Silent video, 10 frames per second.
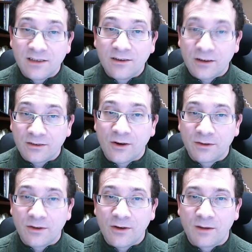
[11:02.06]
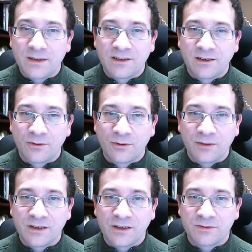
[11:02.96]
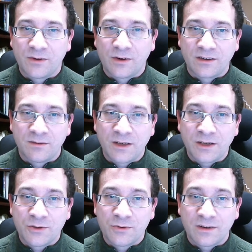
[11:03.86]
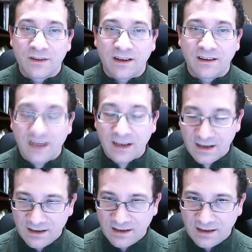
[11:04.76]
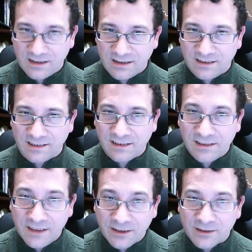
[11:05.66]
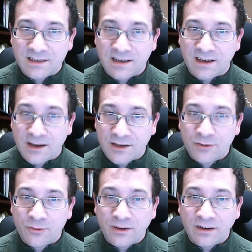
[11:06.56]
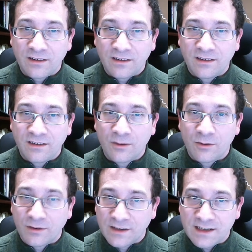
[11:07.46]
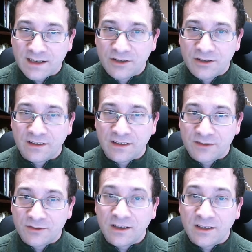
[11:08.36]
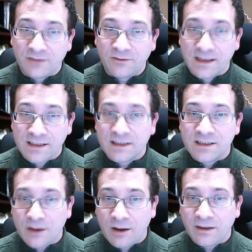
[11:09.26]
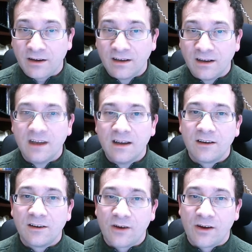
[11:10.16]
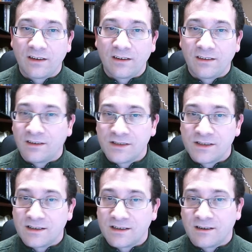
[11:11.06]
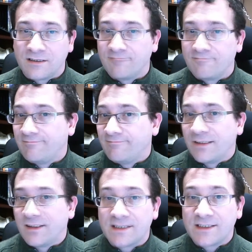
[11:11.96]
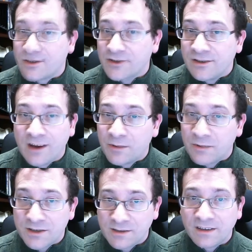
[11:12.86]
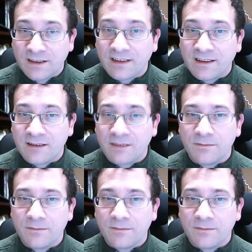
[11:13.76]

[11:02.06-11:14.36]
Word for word: on carboncopies.org because we wanted to make sure that it's clear it's an action-oriented organization that's trying to advance this topic, not just a discussion hub or something like that.